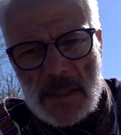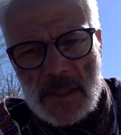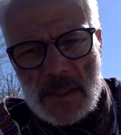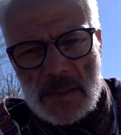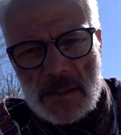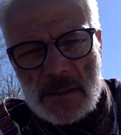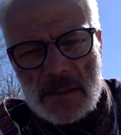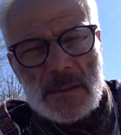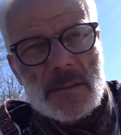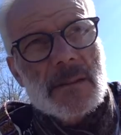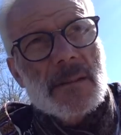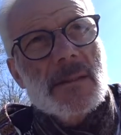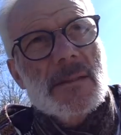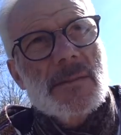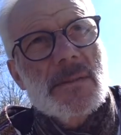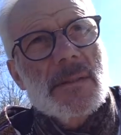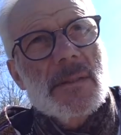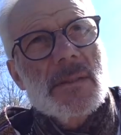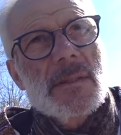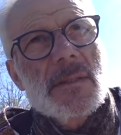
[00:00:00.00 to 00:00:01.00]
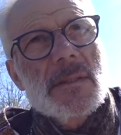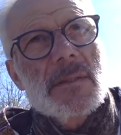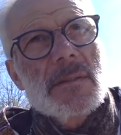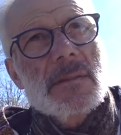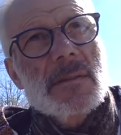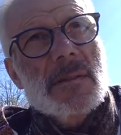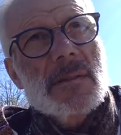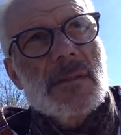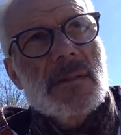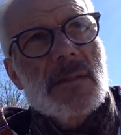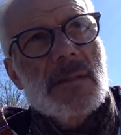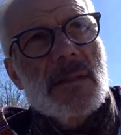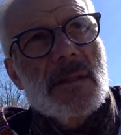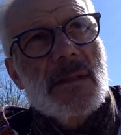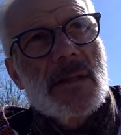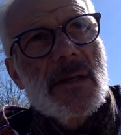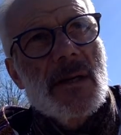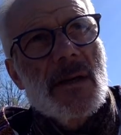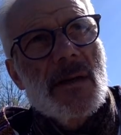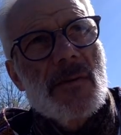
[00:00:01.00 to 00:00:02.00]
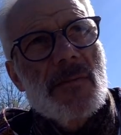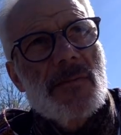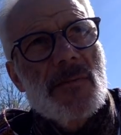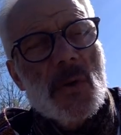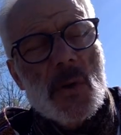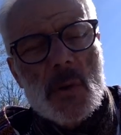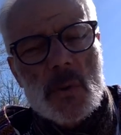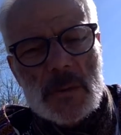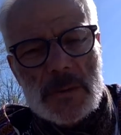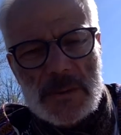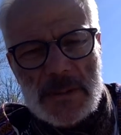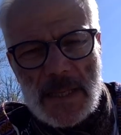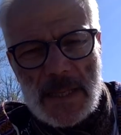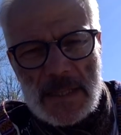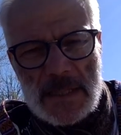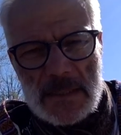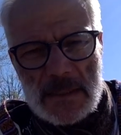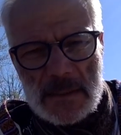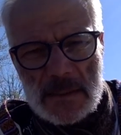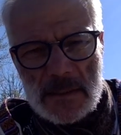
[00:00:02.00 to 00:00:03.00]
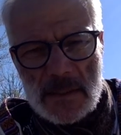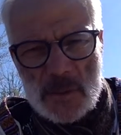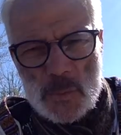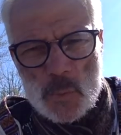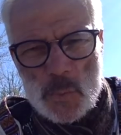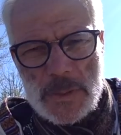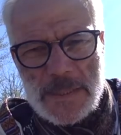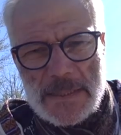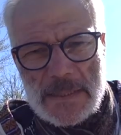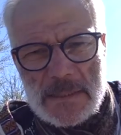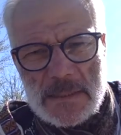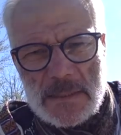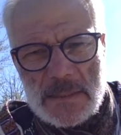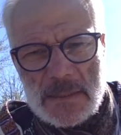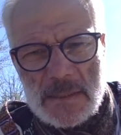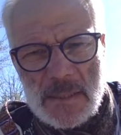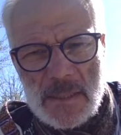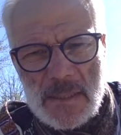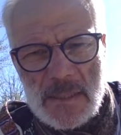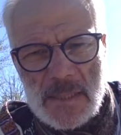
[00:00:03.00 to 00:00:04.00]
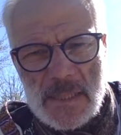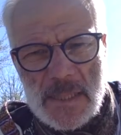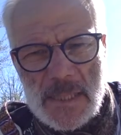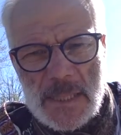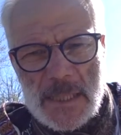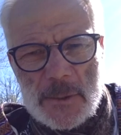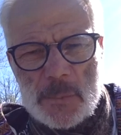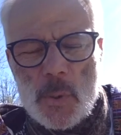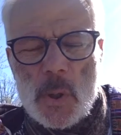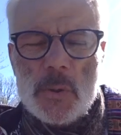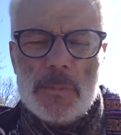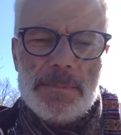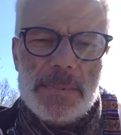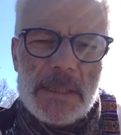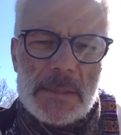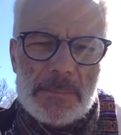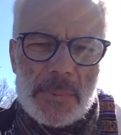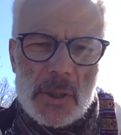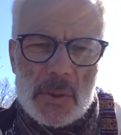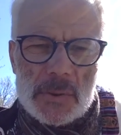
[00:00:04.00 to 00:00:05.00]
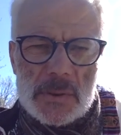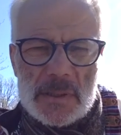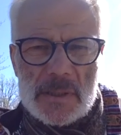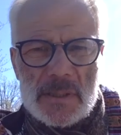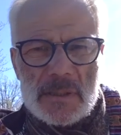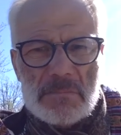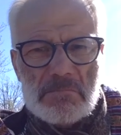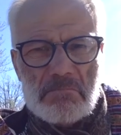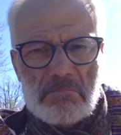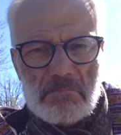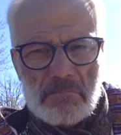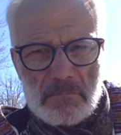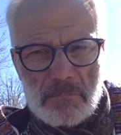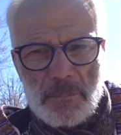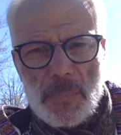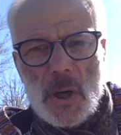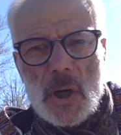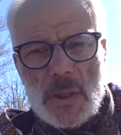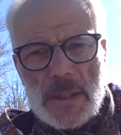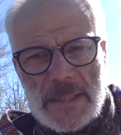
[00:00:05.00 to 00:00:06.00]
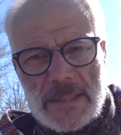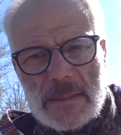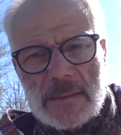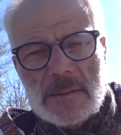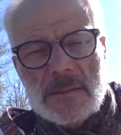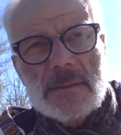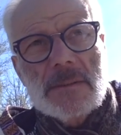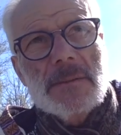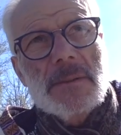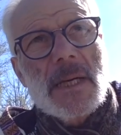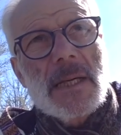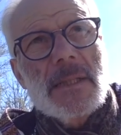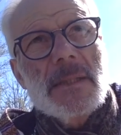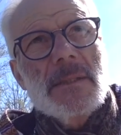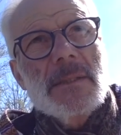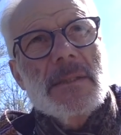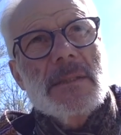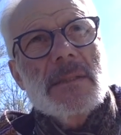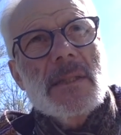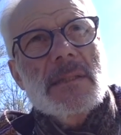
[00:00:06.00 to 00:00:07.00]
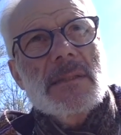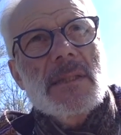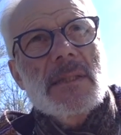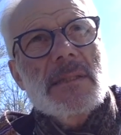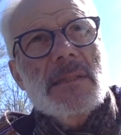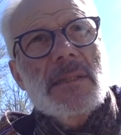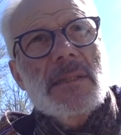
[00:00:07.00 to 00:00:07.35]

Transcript: in the following days and weeks. It won't be about Berlin diaries, as I